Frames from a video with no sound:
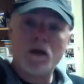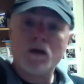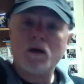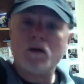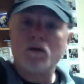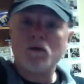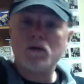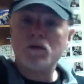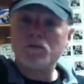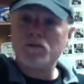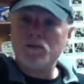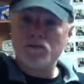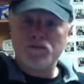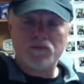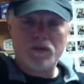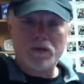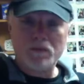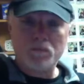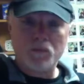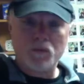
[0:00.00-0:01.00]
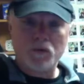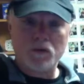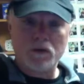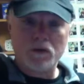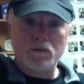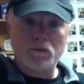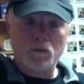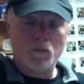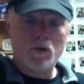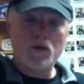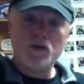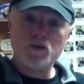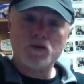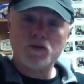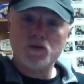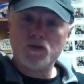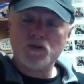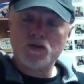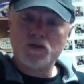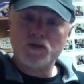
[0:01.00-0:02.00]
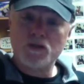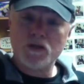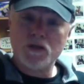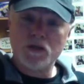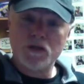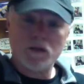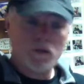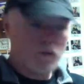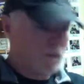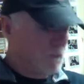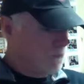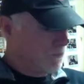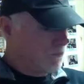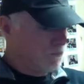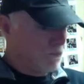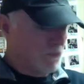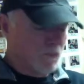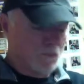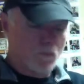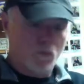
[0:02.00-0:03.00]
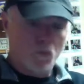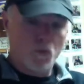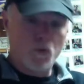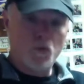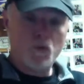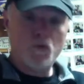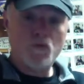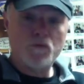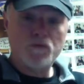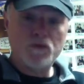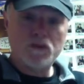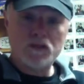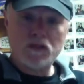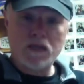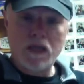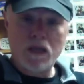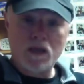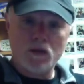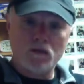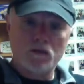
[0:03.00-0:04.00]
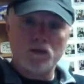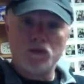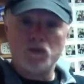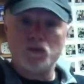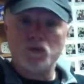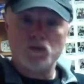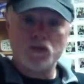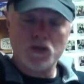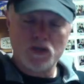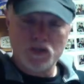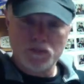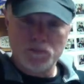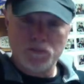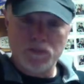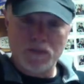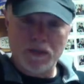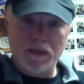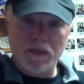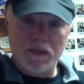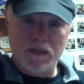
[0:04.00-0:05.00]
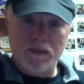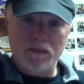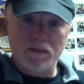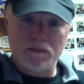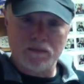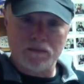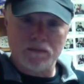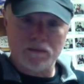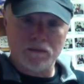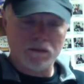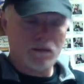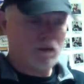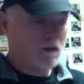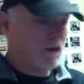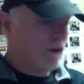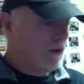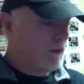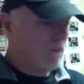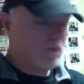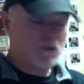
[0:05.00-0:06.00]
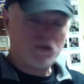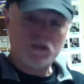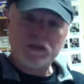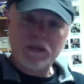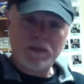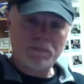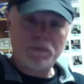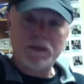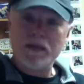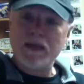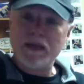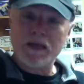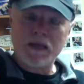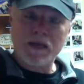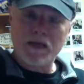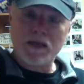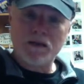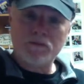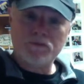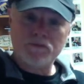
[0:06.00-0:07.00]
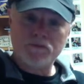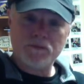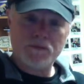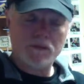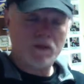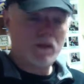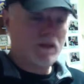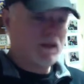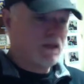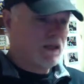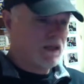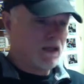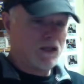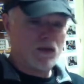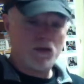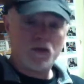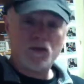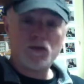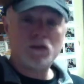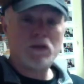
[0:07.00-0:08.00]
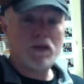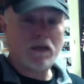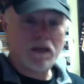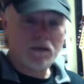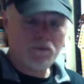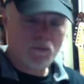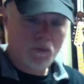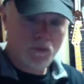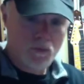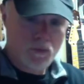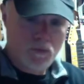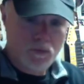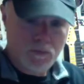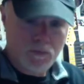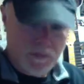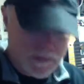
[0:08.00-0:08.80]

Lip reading: over the fretboard. Why don't you just think, move the scale that you just played up a step and a half, and you'll have a